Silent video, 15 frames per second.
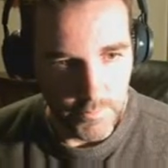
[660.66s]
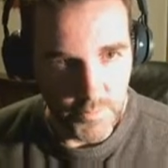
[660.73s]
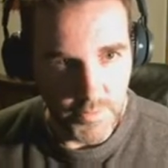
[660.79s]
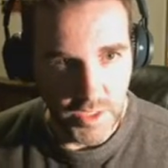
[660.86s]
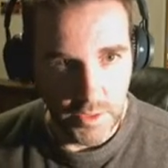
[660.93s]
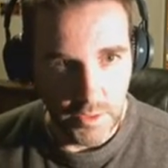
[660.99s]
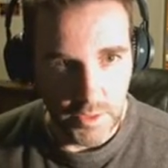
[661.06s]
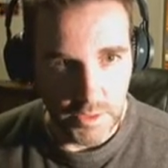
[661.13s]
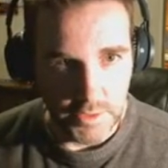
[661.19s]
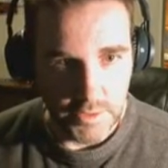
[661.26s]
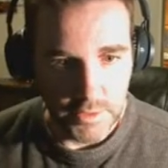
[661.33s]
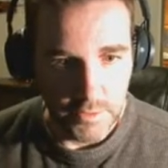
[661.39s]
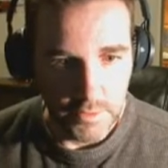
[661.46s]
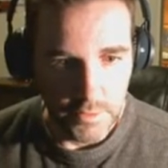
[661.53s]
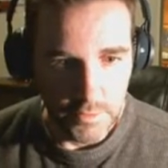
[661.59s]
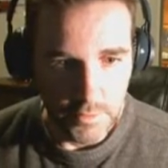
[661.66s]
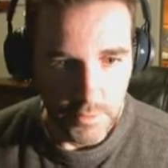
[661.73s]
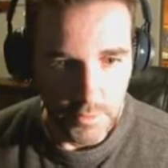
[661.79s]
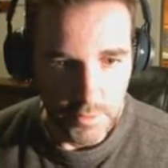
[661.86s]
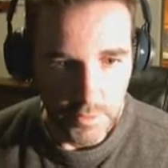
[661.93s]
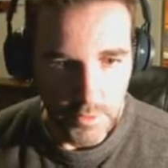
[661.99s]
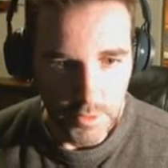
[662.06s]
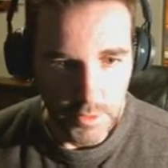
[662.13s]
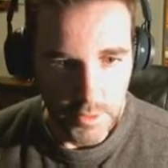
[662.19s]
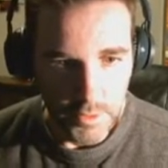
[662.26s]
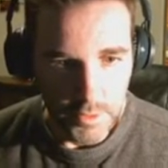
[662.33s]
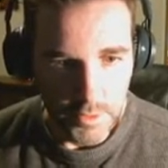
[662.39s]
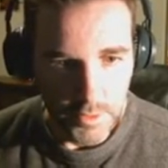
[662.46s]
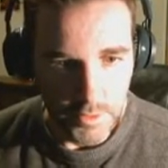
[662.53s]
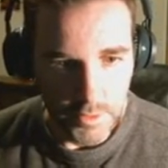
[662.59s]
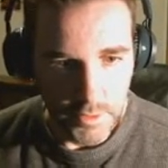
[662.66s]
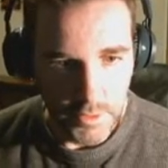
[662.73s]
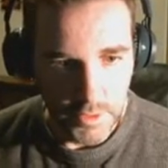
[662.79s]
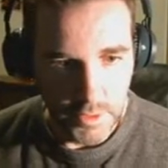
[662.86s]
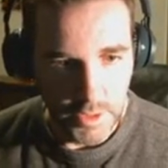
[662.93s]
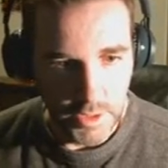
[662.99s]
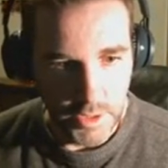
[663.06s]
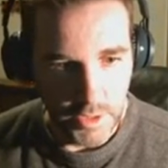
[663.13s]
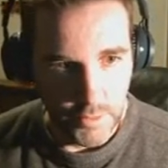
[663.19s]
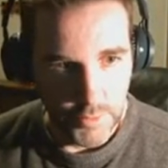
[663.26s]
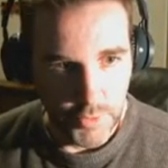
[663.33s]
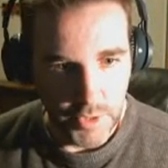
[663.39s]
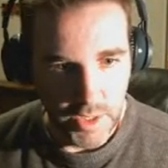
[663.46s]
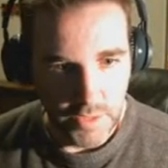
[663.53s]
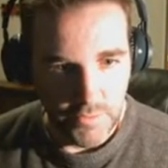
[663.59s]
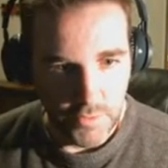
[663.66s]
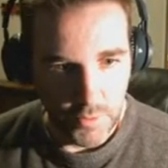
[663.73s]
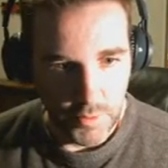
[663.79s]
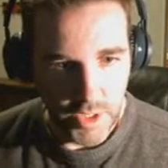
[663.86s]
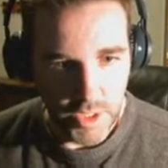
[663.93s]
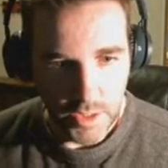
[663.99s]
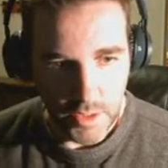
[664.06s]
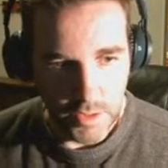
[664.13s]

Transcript: there it is. Are you gonna play for me?